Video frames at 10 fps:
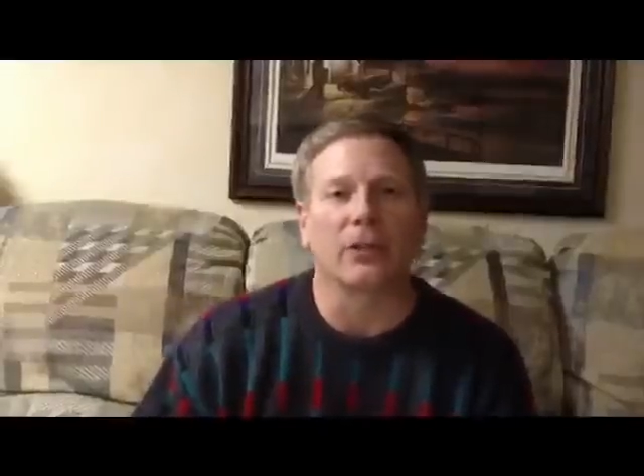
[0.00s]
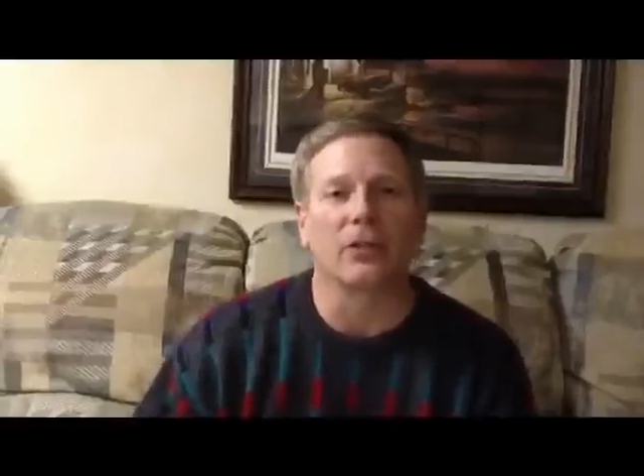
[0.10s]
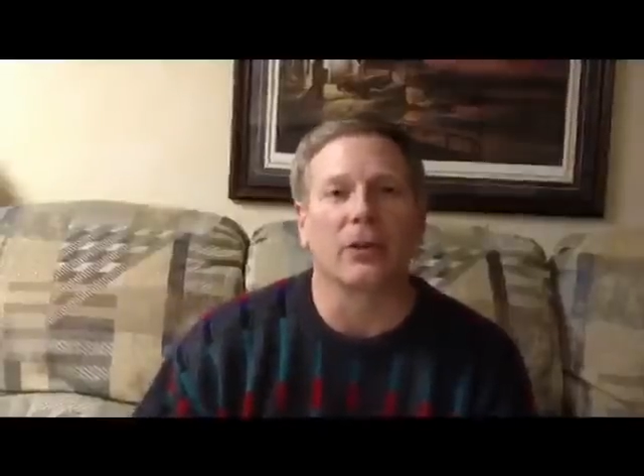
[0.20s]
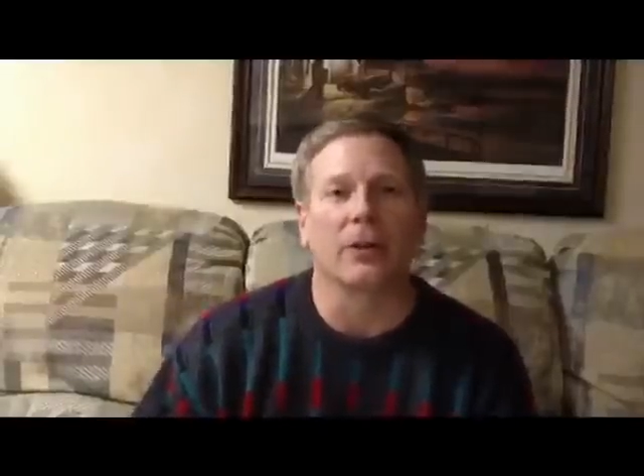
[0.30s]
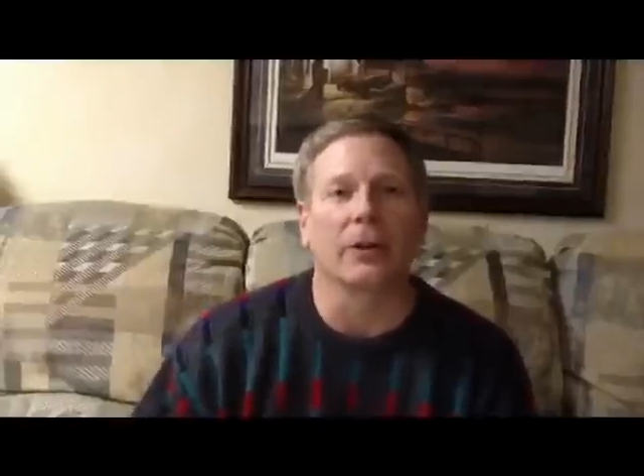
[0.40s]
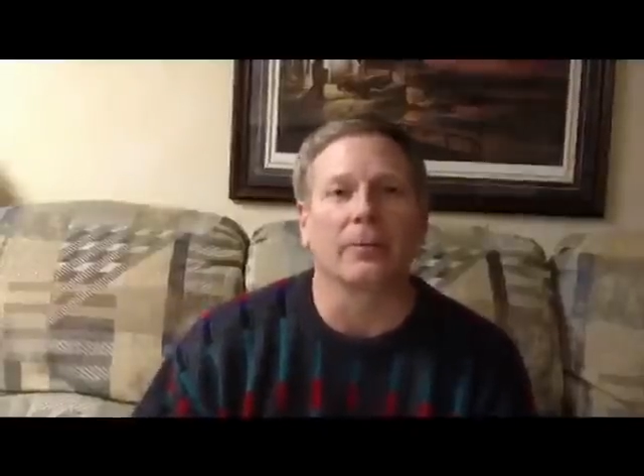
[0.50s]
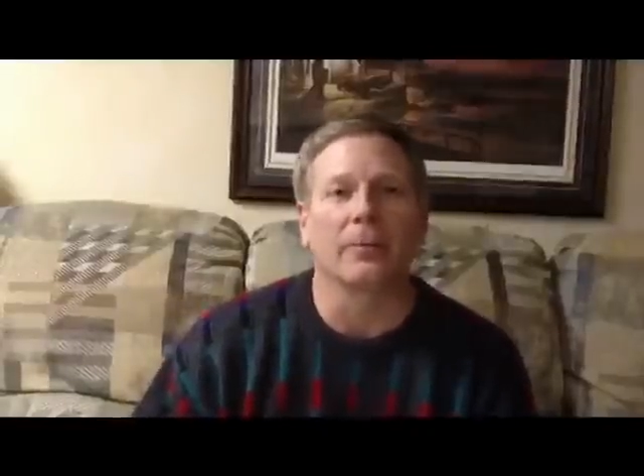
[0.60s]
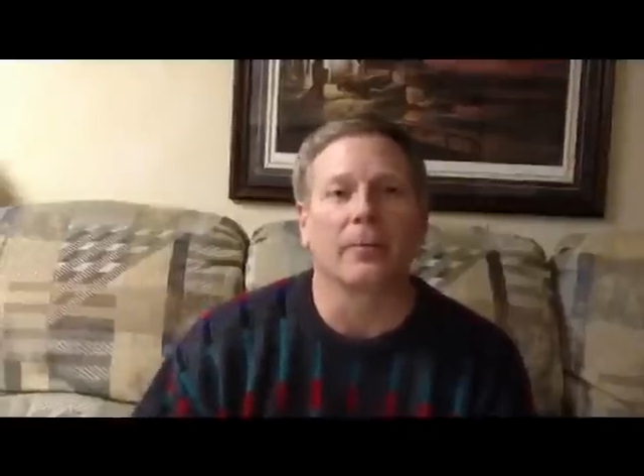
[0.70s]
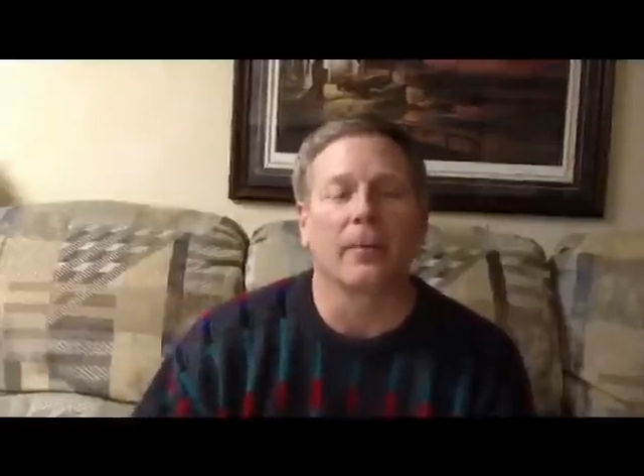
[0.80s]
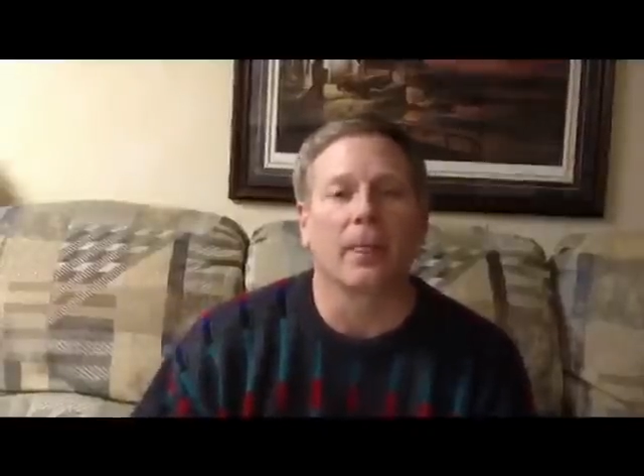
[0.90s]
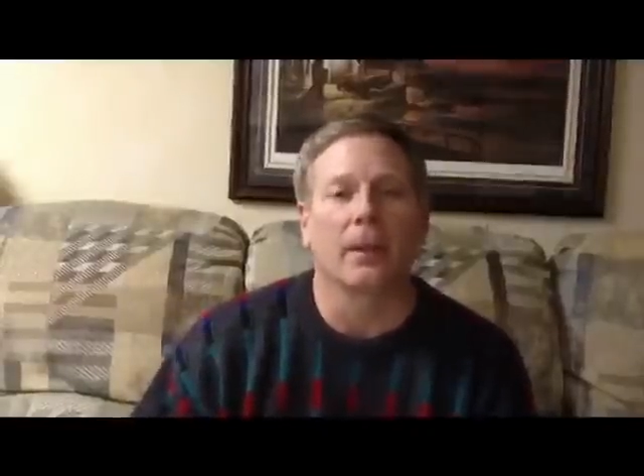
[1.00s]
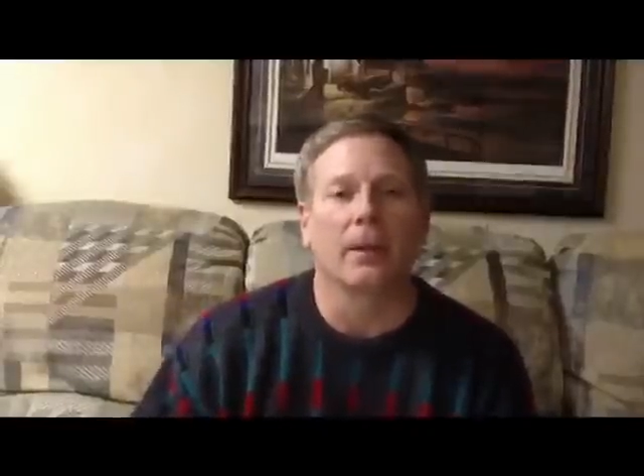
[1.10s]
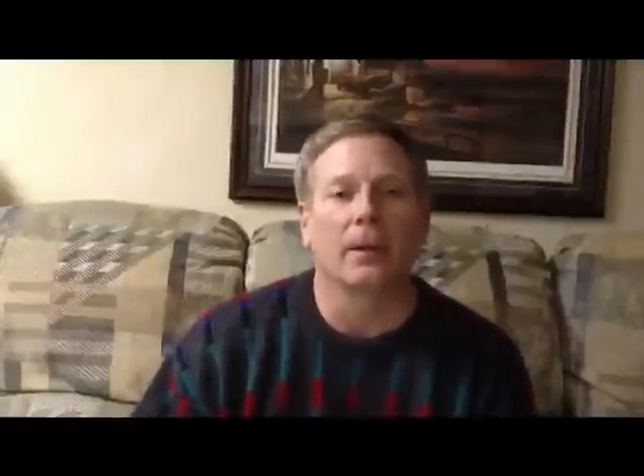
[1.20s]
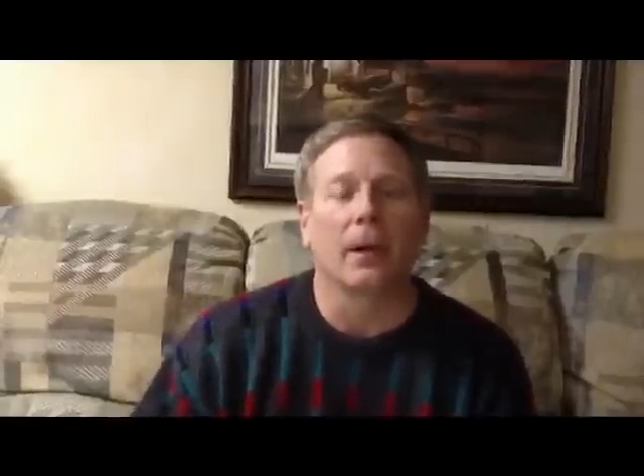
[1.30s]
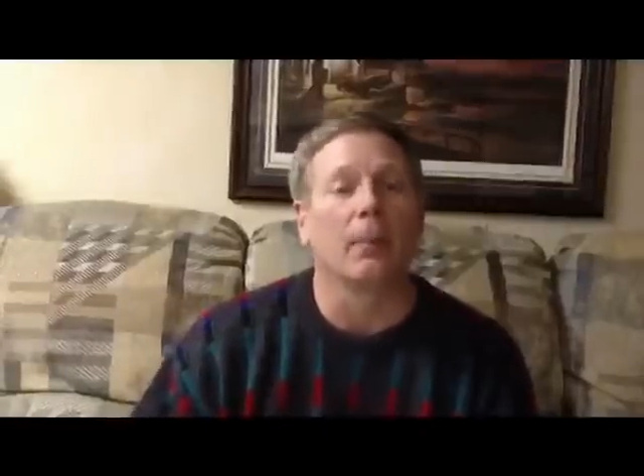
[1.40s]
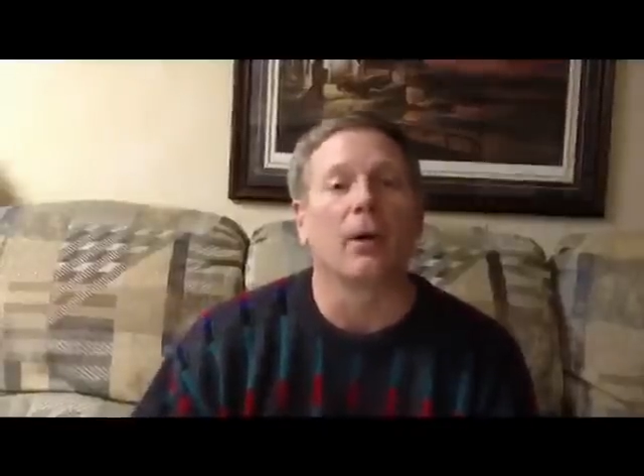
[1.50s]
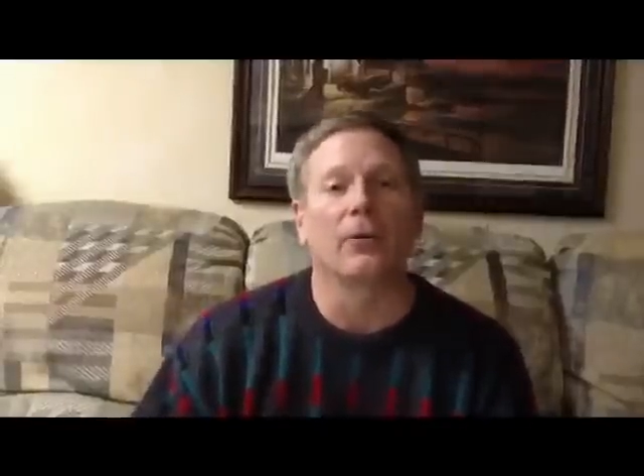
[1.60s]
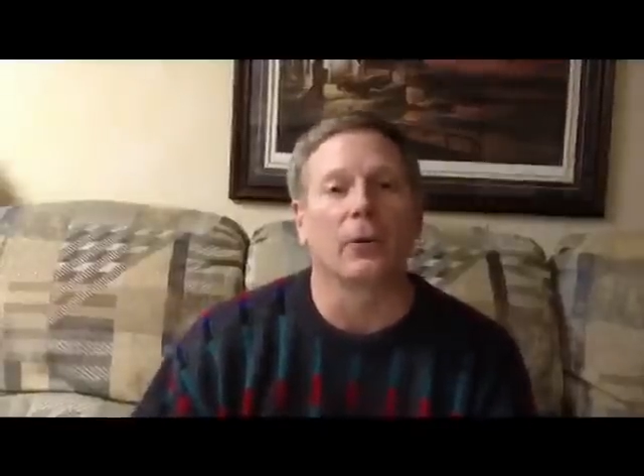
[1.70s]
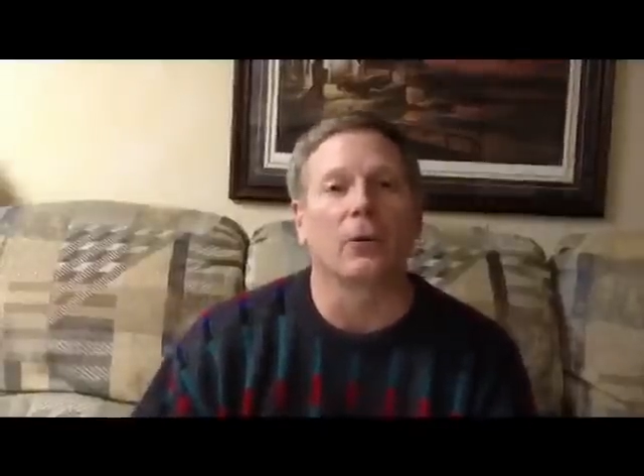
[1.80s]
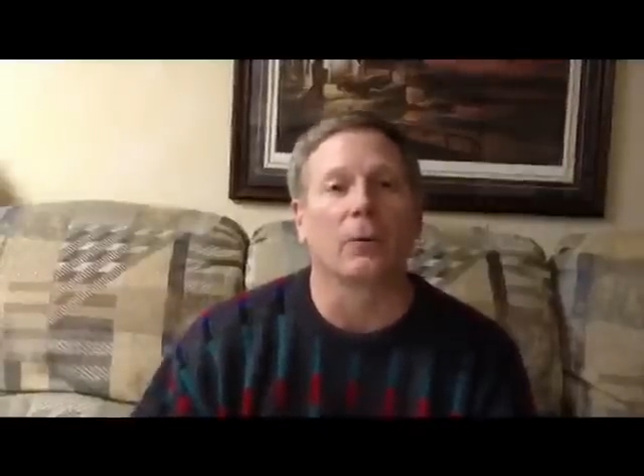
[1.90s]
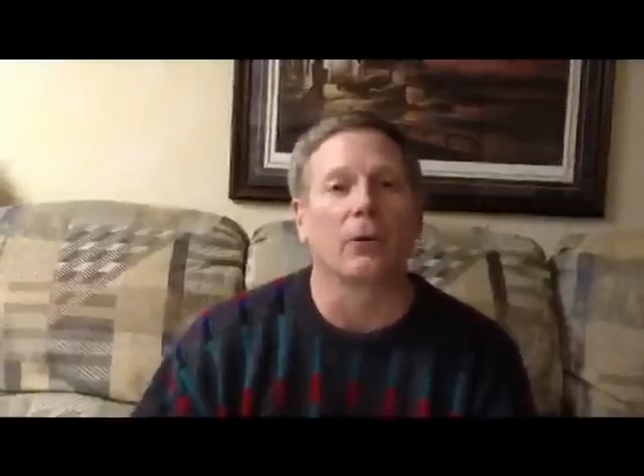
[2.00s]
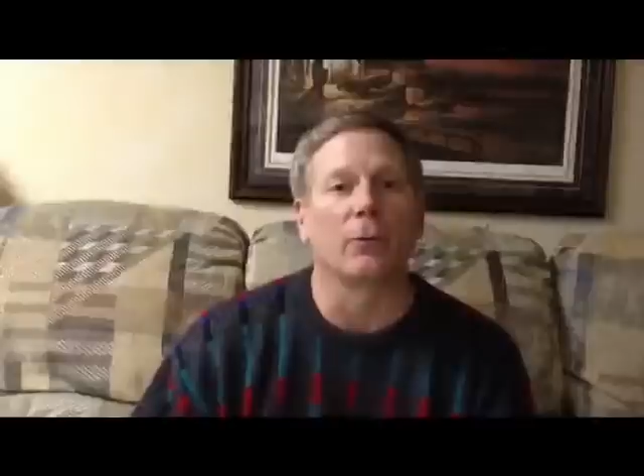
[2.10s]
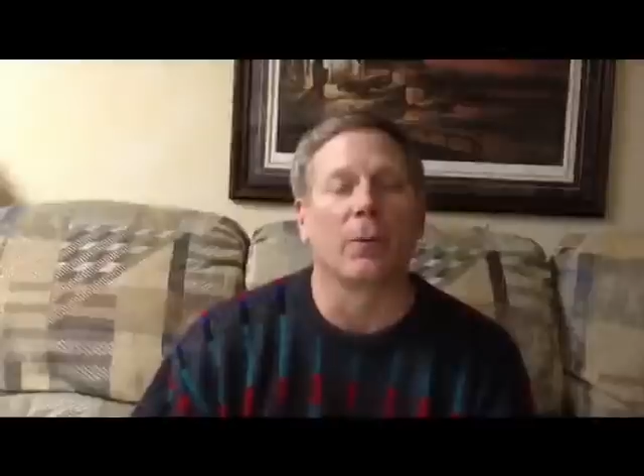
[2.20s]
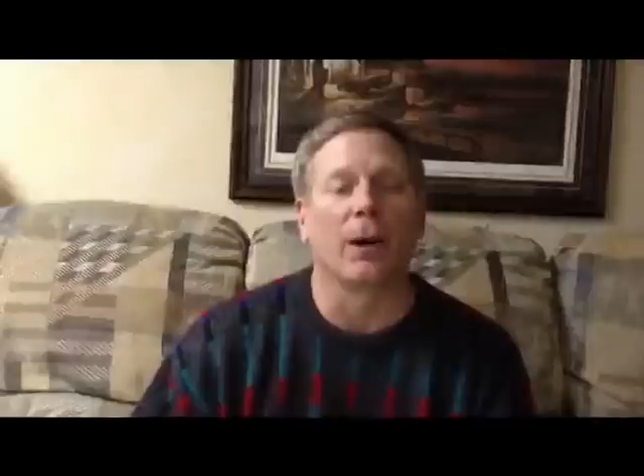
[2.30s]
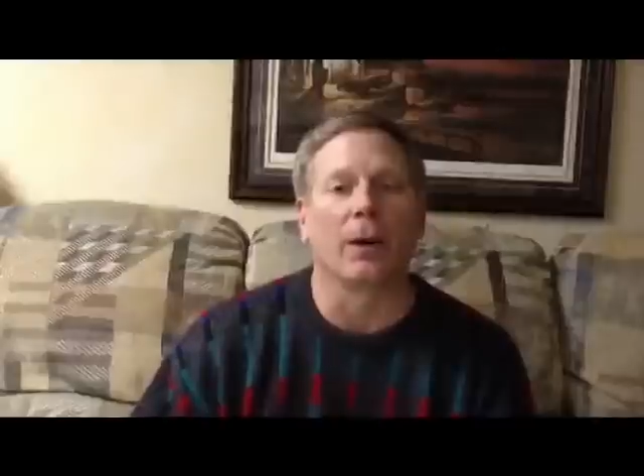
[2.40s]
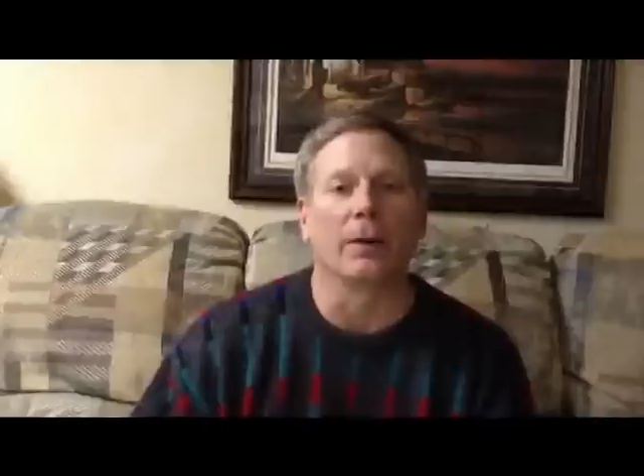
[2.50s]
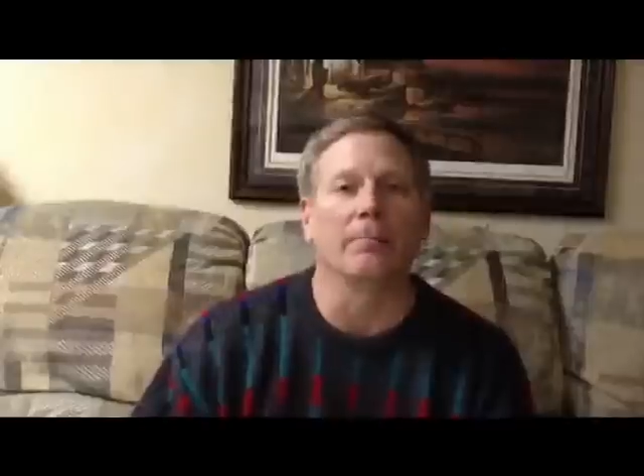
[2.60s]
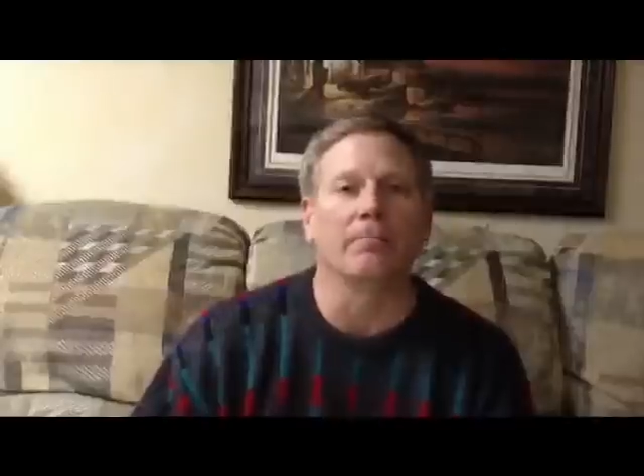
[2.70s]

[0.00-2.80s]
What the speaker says: Engineering. I'm also a commercial pilot.